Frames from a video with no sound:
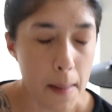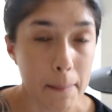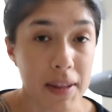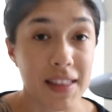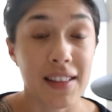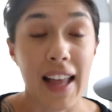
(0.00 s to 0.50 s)

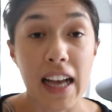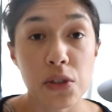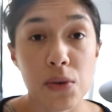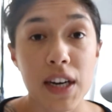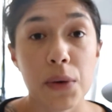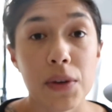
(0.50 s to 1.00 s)
But the
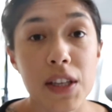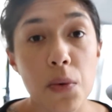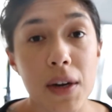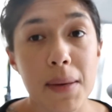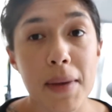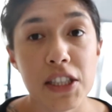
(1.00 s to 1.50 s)
last one I really
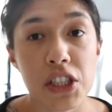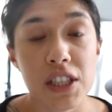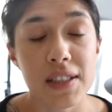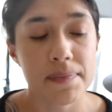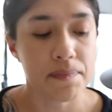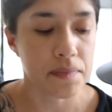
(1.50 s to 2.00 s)
want to
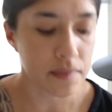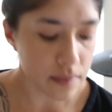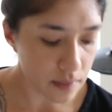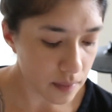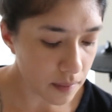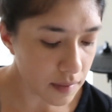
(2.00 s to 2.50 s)
mention,
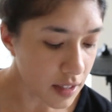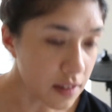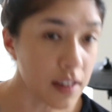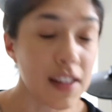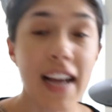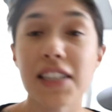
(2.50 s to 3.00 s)

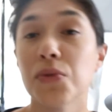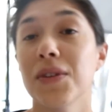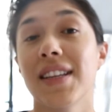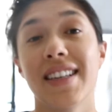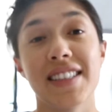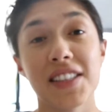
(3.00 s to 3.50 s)
the last
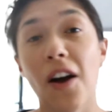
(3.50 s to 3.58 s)
one that is